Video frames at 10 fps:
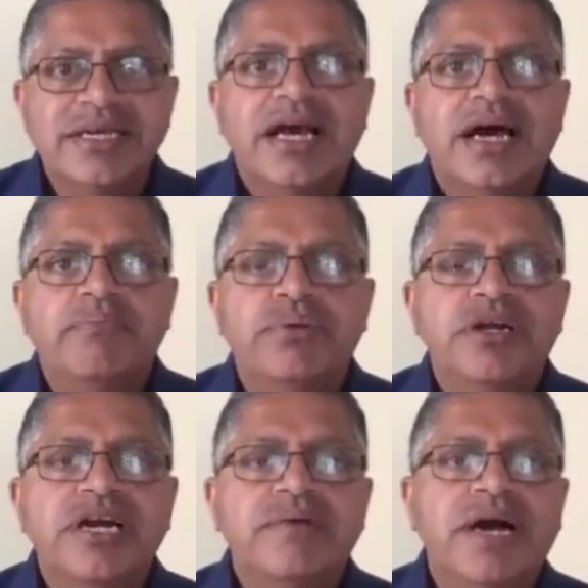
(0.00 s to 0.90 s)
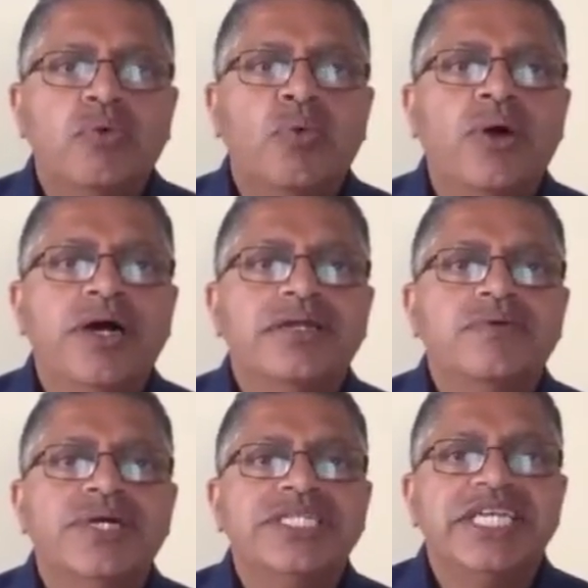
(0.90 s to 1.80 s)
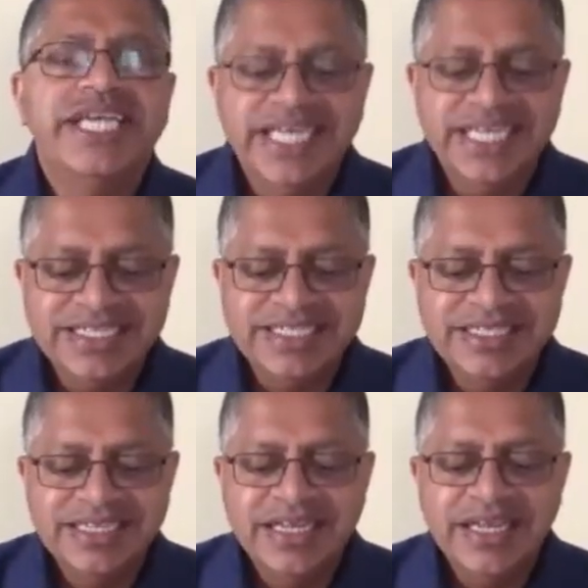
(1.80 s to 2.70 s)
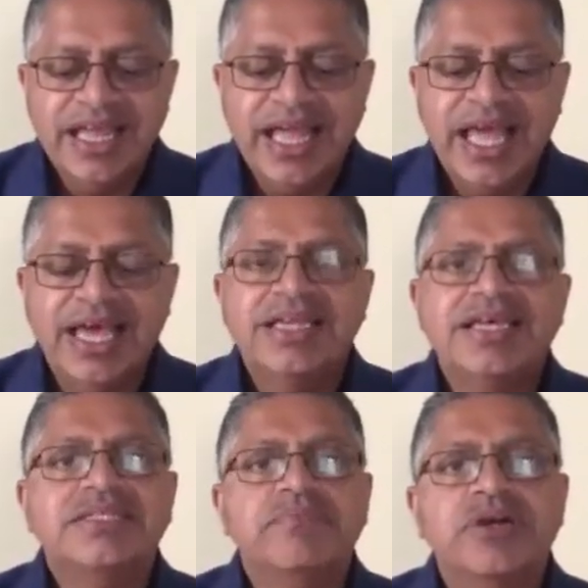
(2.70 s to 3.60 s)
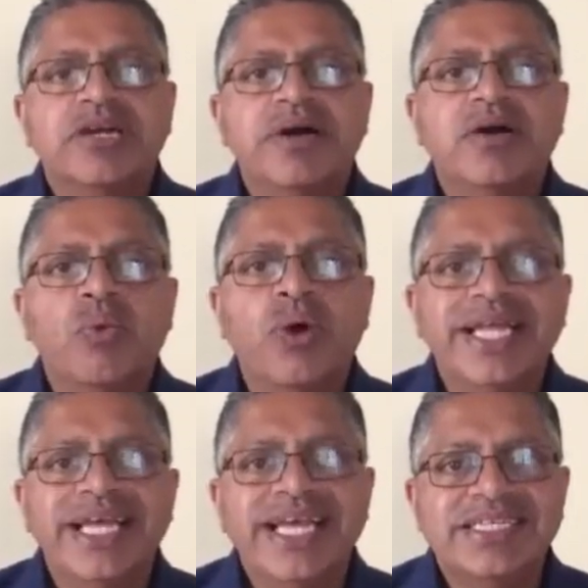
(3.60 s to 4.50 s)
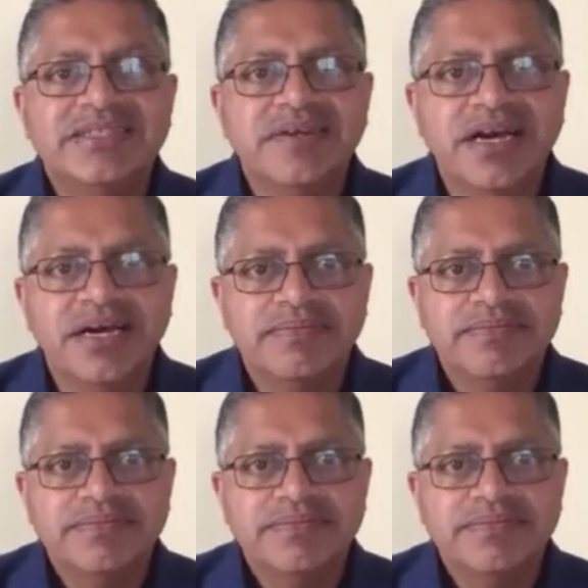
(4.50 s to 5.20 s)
a book about what which is, and it's a book about what is to come.